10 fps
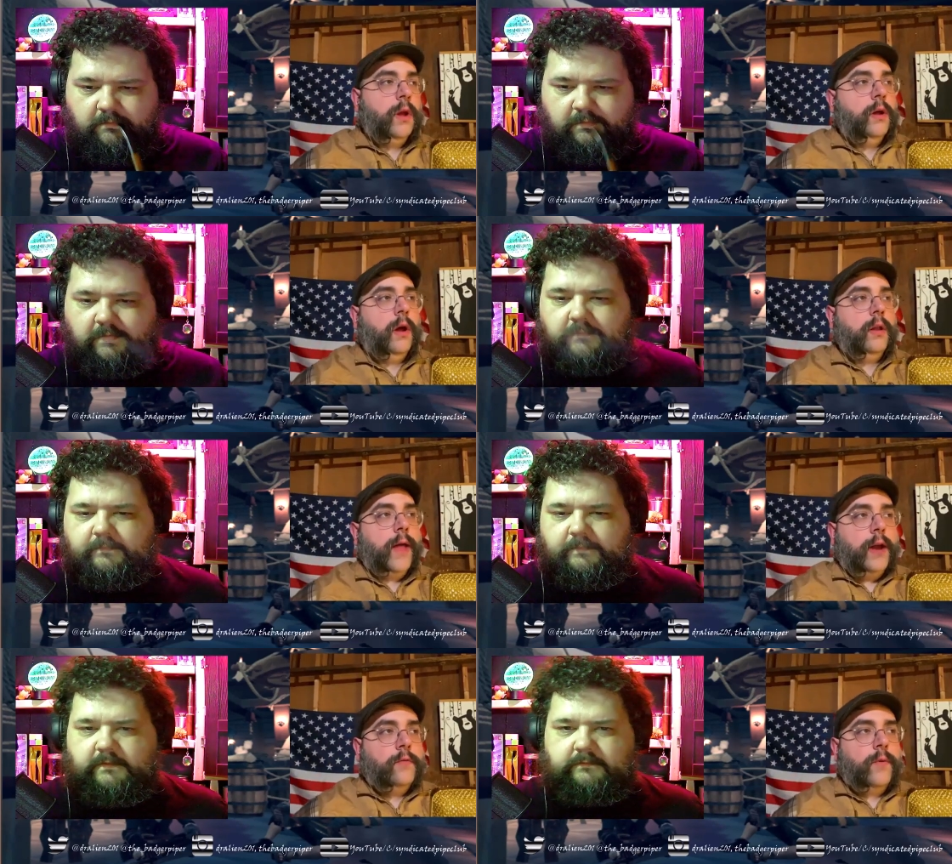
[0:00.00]
Speaker 1: a,
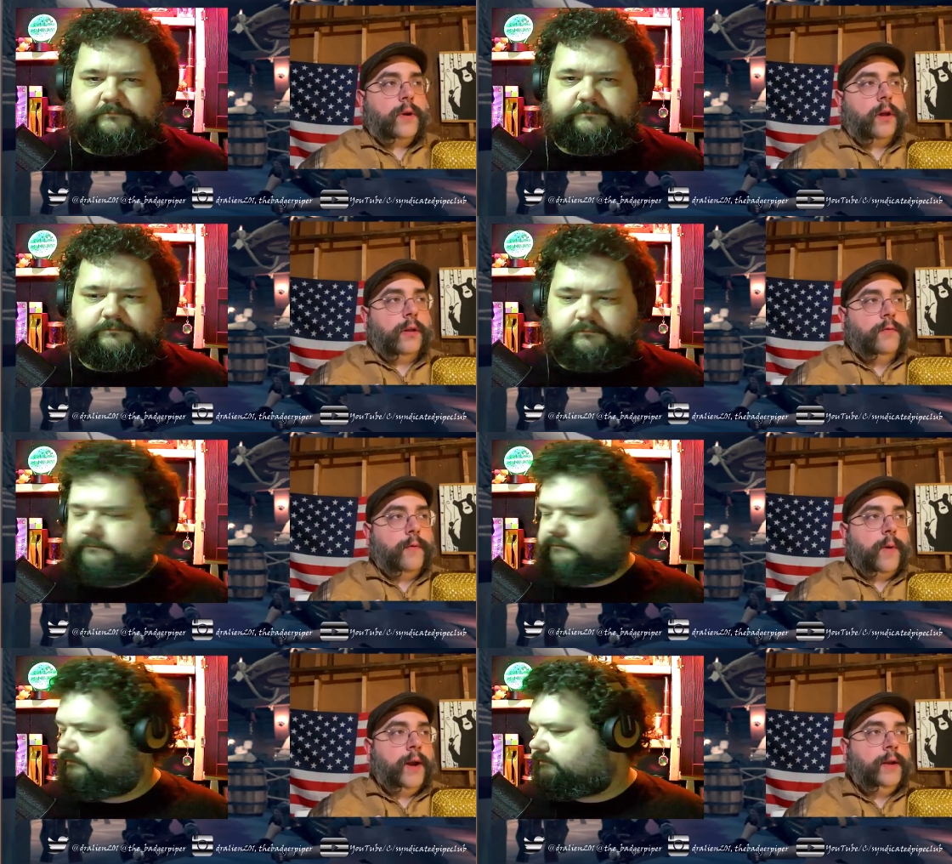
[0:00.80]
lot of what I'll
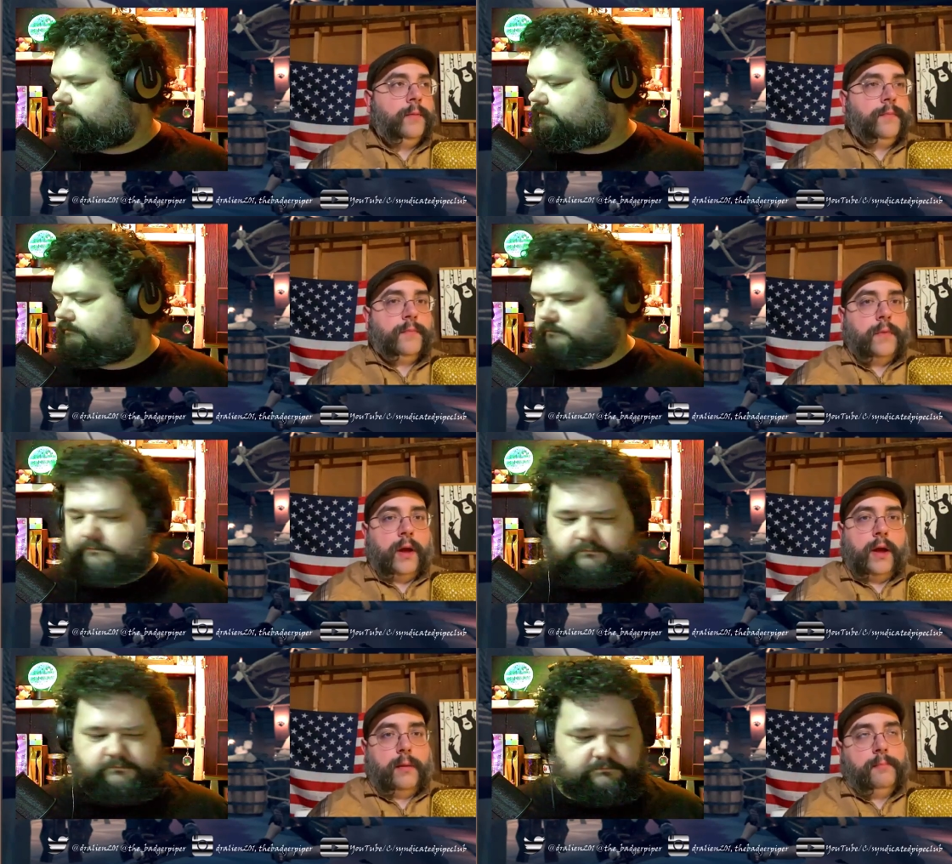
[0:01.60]
avoid, um,